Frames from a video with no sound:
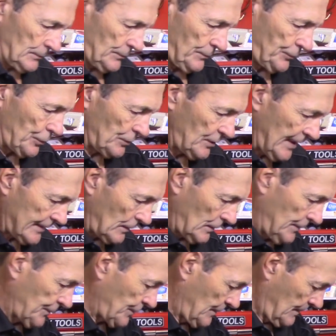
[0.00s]
Should take the
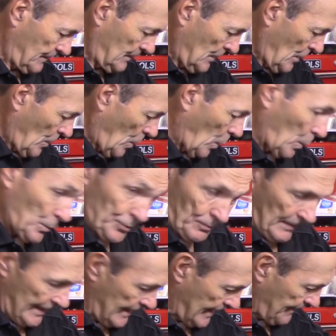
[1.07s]
hose
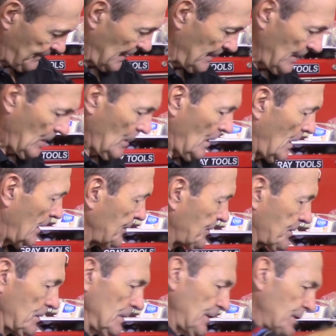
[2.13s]
right off, maybe.
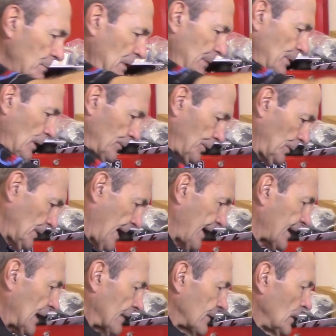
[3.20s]
Unscrew this, and maybe I'll do
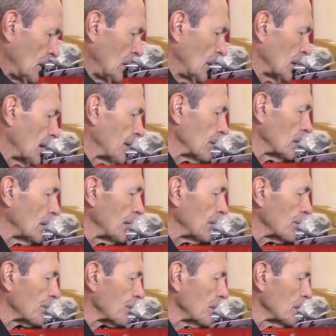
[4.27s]
that, Kevin. Cut right
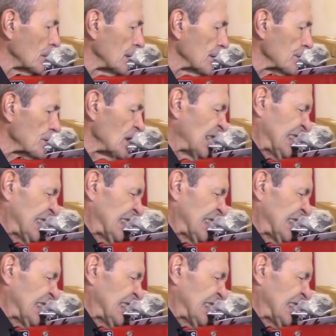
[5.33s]
through this.